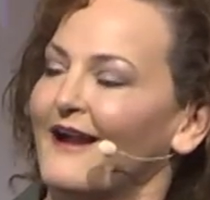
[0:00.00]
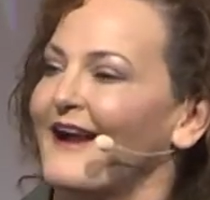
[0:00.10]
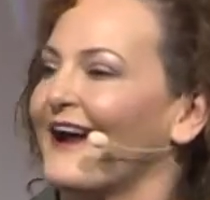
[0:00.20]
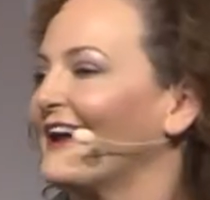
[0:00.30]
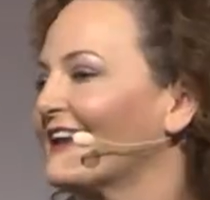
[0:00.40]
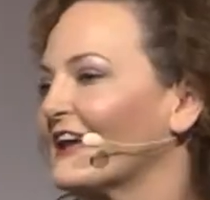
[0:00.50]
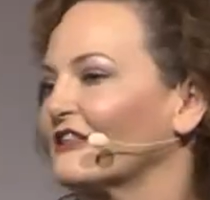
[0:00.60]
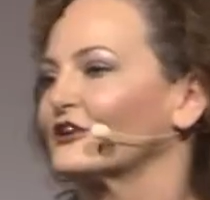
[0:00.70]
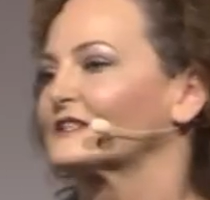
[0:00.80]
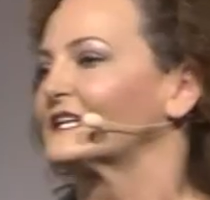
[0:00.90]
And I
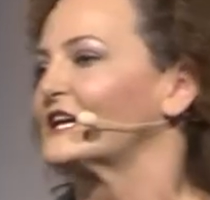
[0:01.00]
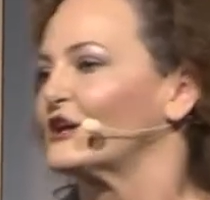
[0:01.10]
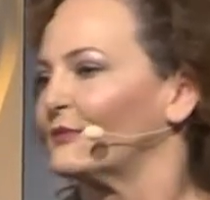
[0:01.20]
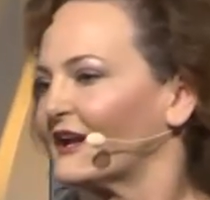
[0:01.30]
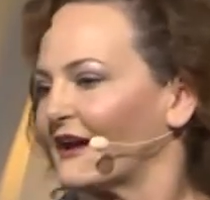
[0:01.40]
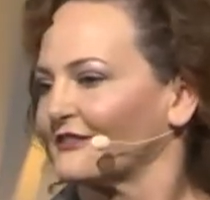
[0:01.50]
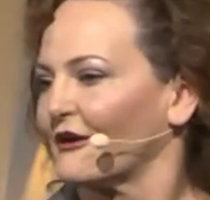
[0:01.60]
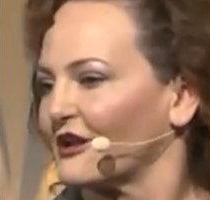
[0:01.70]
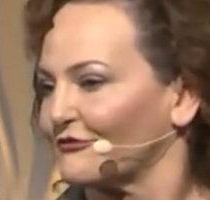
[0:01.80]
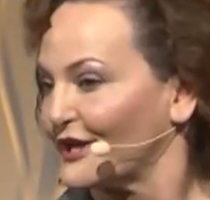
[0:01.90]
looked at him and I thought,
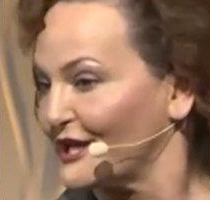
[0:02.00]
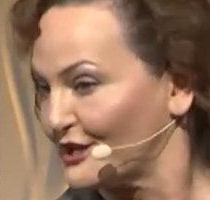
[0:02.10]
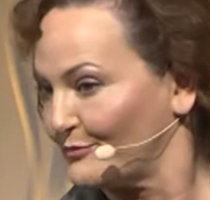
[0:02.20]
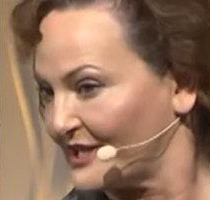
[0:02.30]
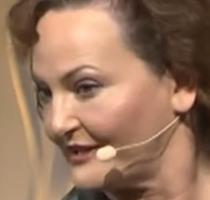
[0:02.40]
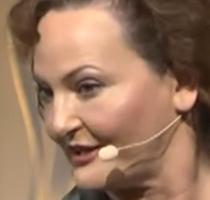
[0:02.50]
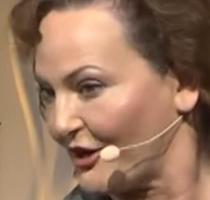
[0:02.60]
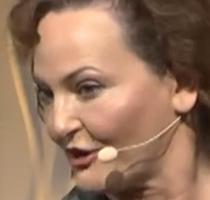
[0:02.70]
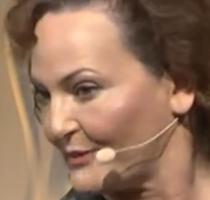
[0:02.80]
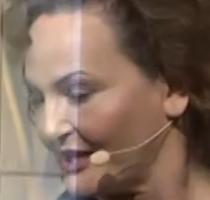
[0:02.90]
if he could be in the
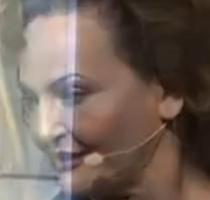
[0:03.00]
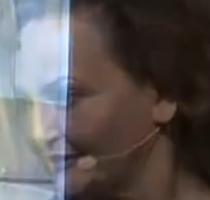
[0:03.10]
army,